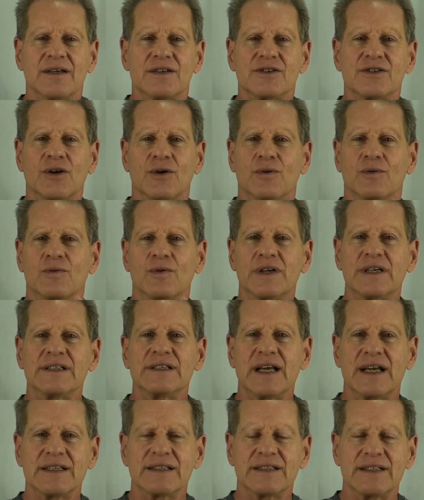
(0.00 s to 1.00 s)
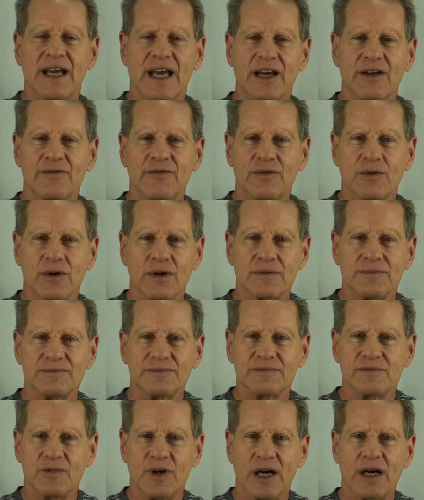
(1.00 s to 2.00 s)
So what does that stand for?
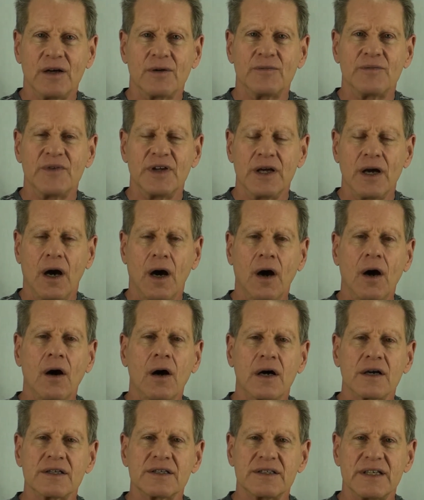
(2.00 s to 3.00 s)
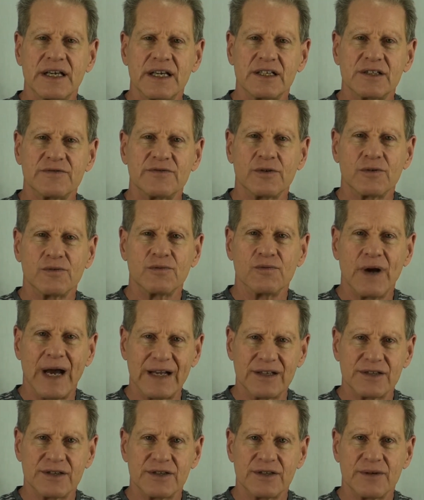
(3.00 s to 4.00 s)
Well, the R stands for
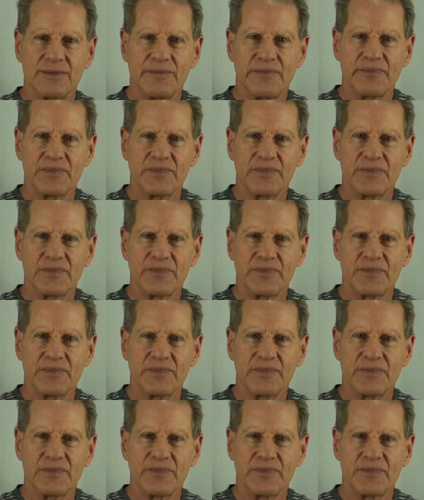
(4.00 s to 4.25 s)
rest.